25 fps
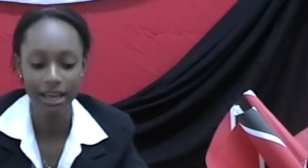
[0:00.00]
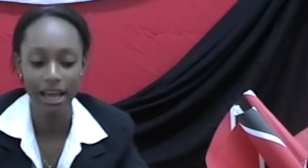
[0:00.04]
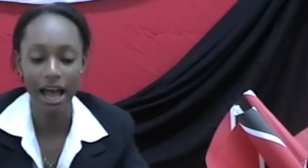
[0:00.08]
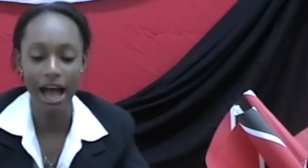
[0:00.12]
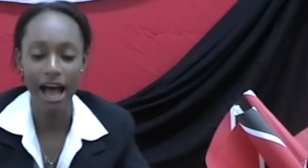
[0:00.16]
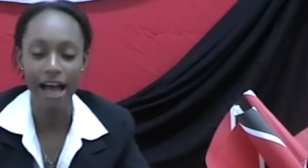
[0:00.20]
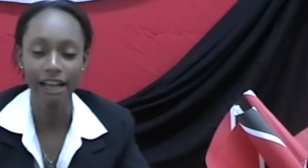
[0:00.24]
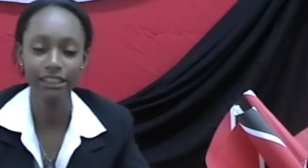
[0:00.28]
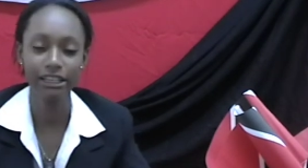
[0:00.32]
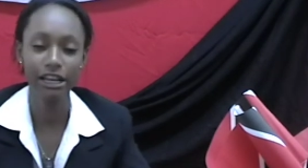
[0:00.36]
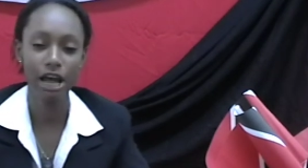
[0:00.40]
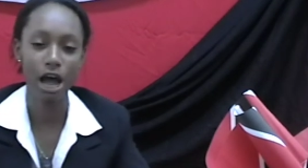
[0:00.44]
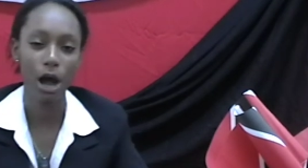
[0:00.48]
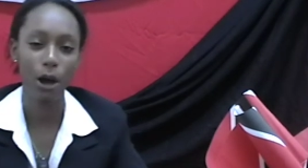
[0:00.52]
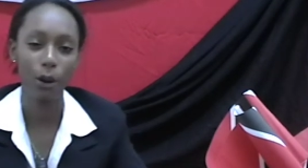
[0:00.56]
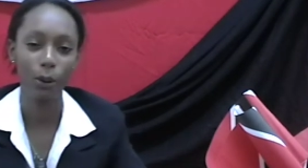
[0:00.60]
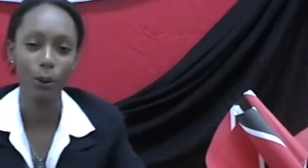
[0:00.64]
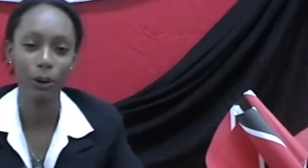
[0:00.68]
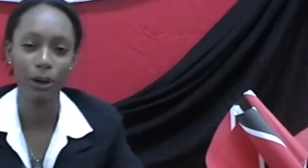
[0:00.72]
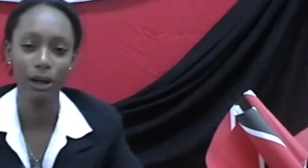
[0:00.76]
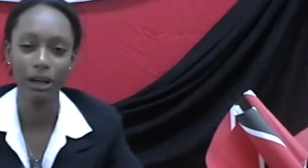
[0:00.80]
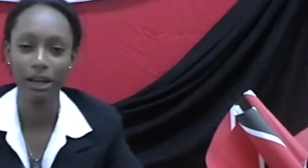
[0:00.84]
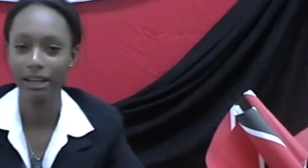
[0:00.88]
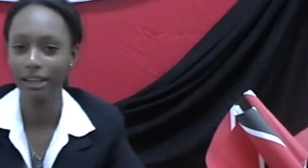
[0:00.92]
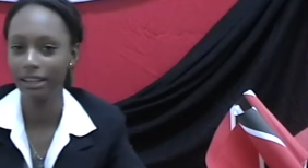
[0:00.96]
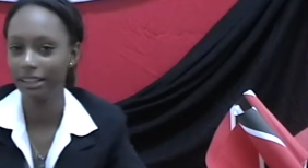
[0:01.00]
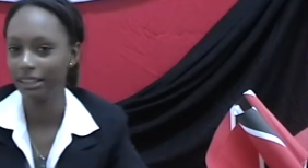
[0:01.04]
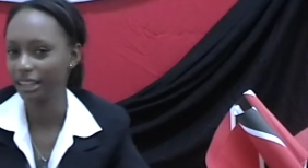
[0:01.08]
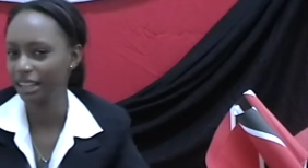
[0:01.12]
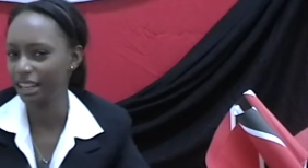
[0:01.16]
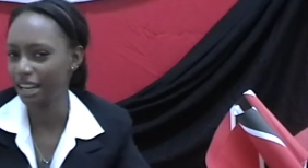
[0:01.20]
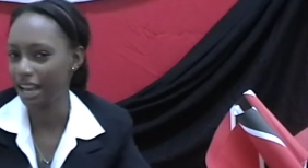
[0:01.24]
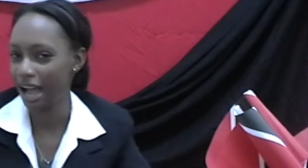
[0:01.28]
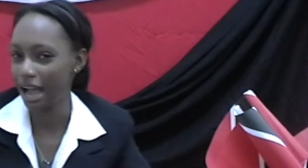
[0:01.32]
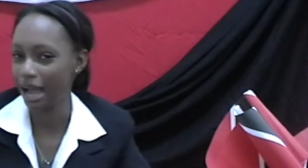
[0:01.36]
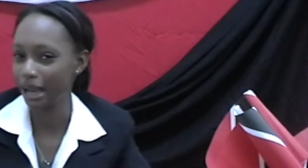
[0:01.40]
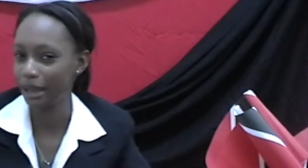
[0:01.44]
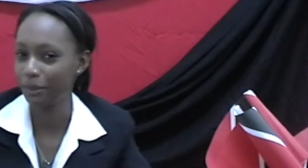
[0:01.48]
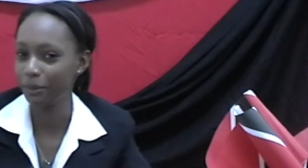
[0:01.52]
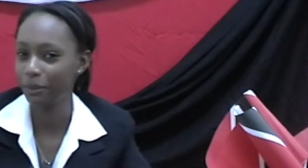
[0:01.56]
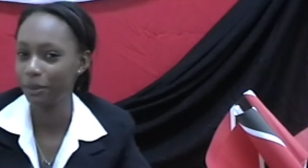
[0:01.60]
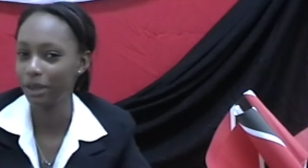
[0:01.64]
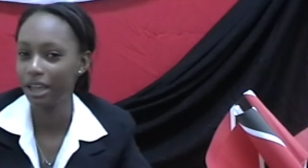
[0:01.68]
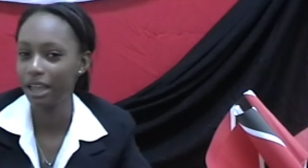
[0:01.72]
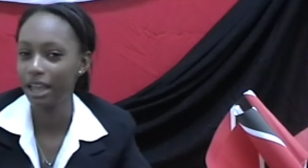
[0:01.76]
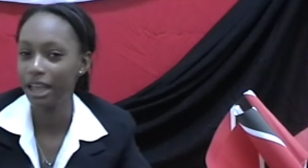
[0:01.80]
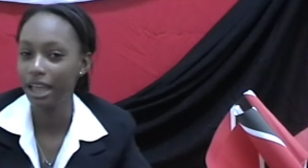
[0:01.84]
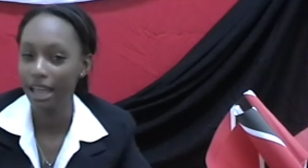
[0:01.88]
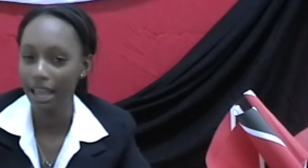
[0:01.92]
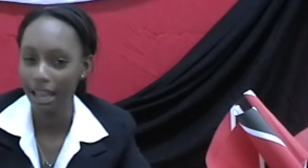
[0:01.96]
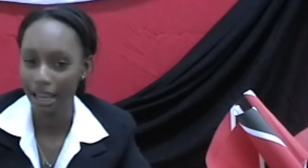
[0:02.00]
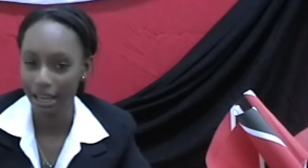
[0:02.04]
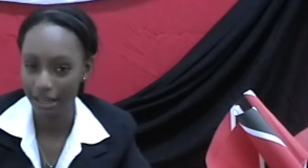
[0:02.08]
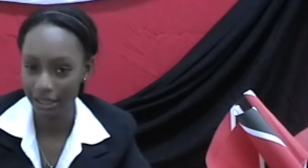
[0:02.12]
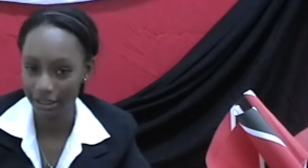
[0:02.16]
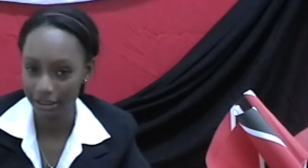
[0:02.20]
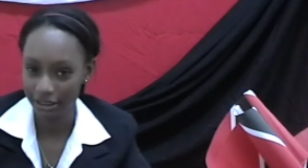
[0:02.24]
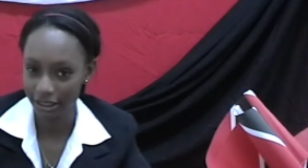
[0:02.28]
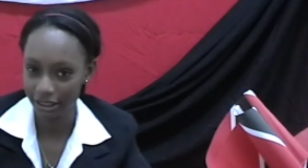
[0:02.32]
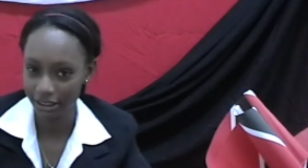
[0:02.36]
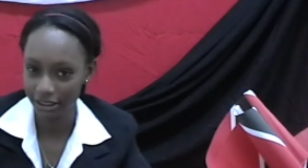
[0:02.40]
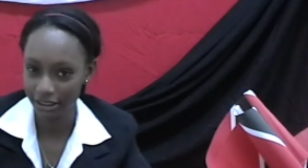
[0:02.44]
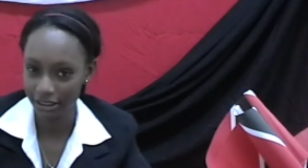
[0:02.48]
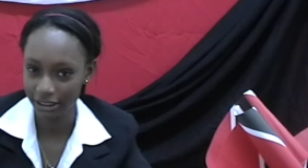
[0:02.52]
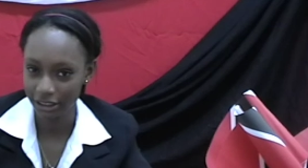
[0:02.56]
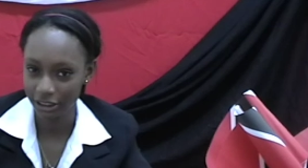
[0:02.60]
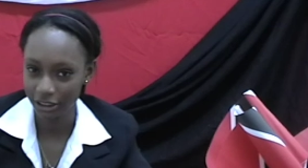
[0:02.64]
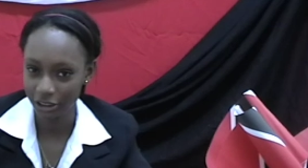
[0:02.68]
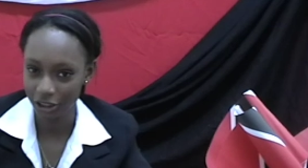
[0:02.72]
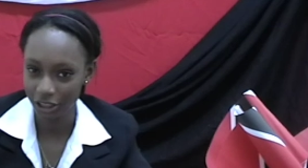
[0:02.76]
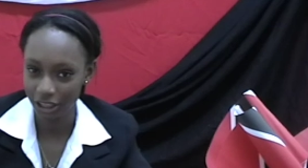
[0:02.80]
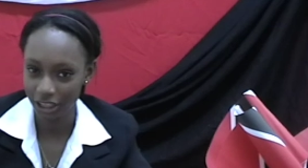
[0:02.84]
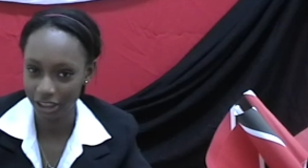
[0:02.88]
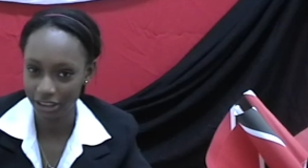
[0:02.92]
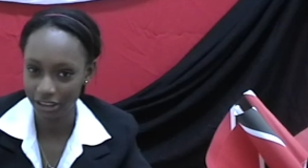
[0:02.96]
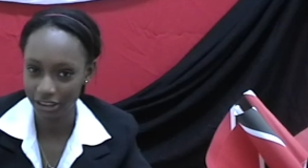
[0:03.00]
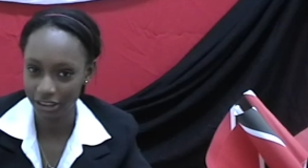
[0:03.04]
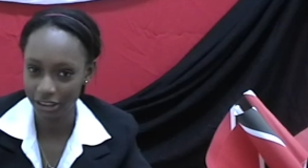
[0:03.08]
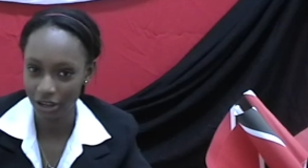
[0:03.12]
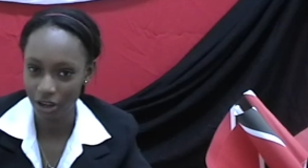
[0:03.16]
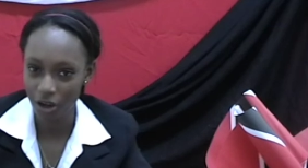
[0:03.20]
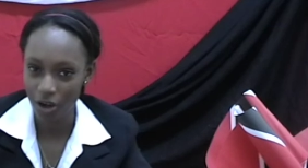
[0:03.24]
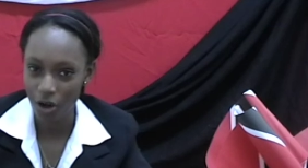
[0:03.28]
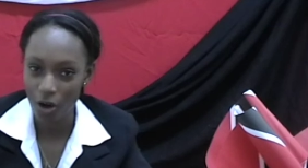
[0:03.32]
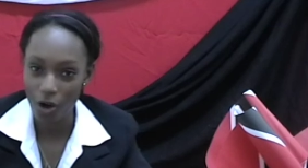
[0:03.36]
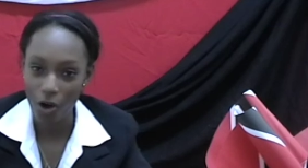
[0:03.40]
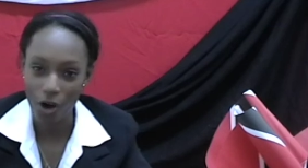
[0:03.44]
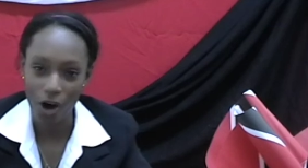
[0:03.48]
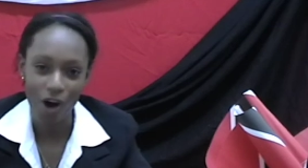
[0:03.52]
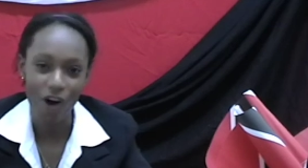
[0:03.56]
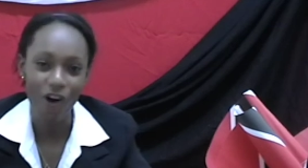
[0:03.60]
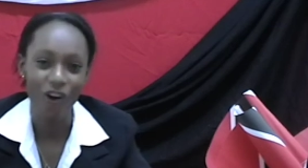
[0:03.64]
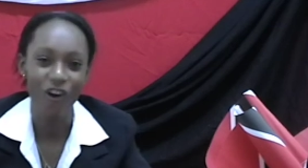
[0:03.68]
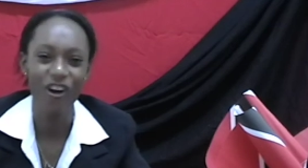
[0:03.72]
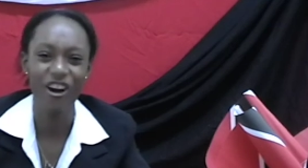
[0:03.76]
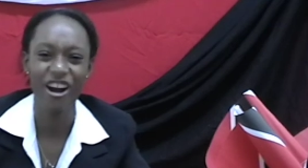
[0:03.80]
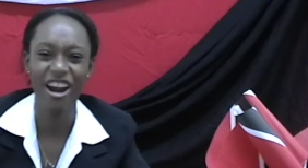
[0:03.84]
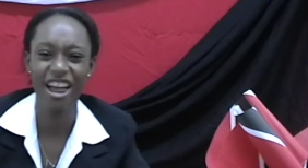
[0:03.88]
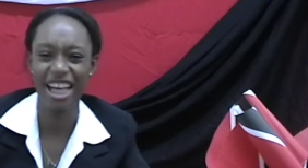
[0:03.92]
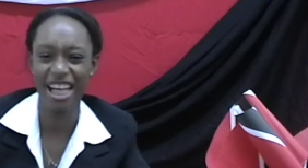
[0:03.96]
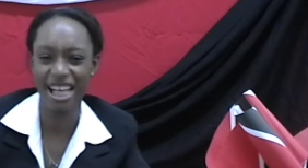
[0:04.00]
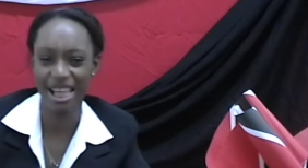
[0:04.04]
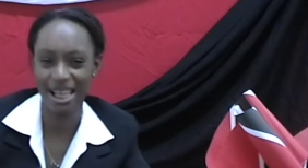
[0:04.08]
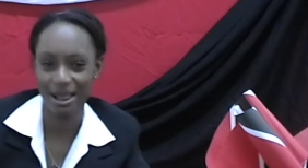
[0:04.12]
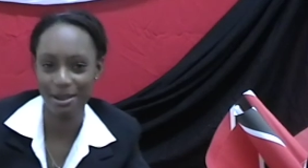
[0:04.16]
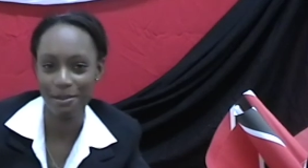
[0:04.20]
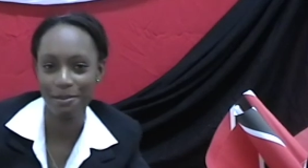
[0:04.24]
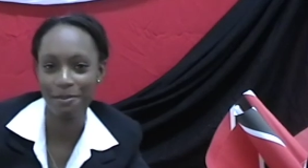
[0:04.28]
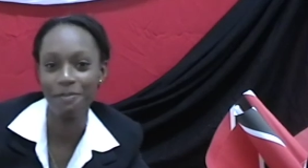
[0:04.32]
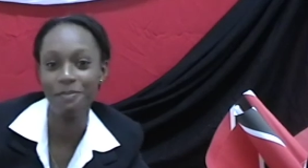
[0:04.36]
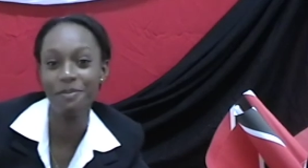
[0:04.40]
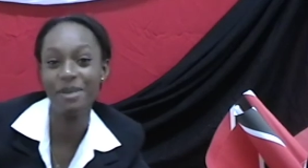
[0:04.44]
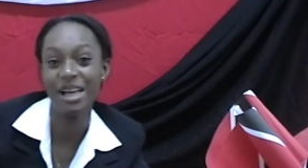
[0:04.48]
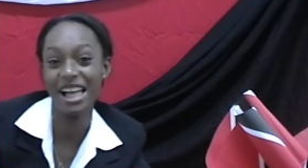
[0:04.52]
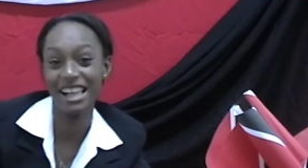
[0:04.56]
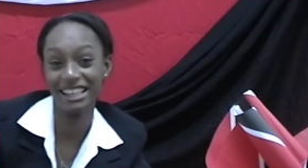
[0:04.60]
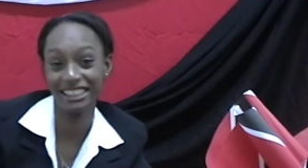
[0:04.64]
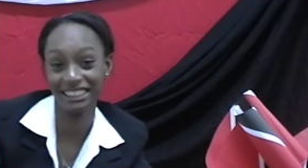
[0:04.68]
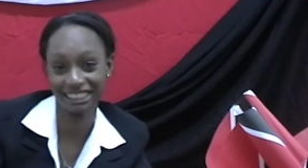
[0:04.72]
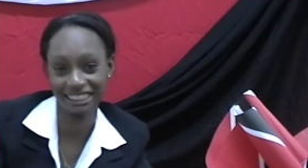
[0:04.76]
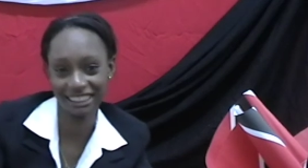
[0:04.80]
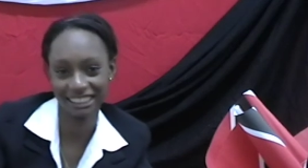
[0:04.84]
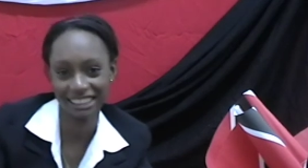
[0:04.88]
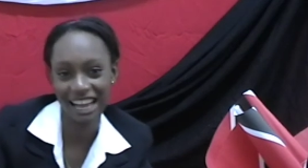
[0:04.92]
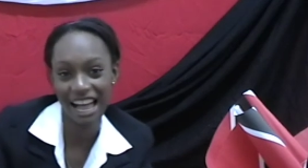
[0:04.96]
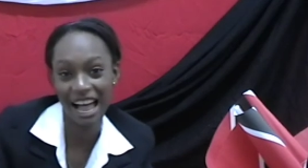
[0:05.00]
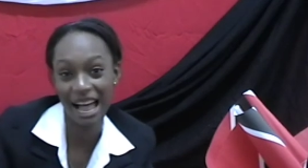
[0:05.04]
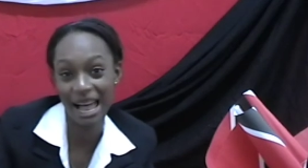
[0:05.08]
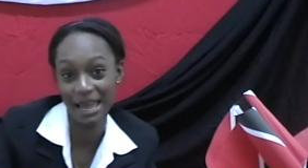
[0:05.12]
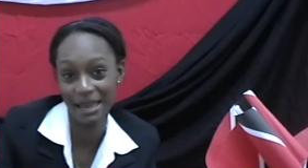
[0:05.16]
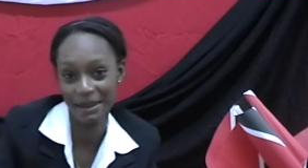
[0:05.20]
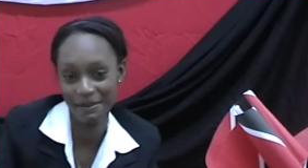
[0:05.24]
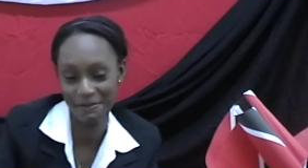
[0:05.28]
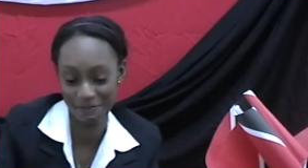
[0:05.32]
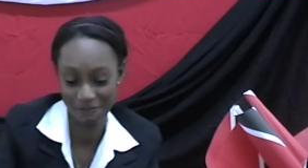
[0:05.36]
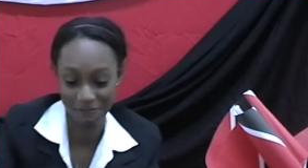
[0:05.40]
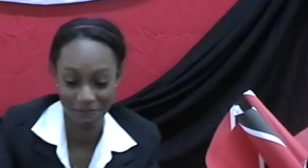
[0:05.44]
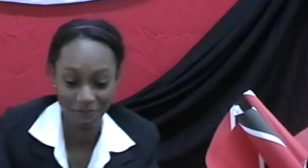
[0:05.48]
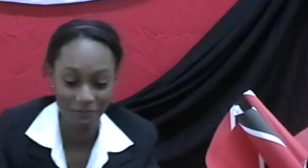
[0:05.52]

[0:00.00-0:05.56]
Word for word: And now, the line. in Sun citrus or real best time.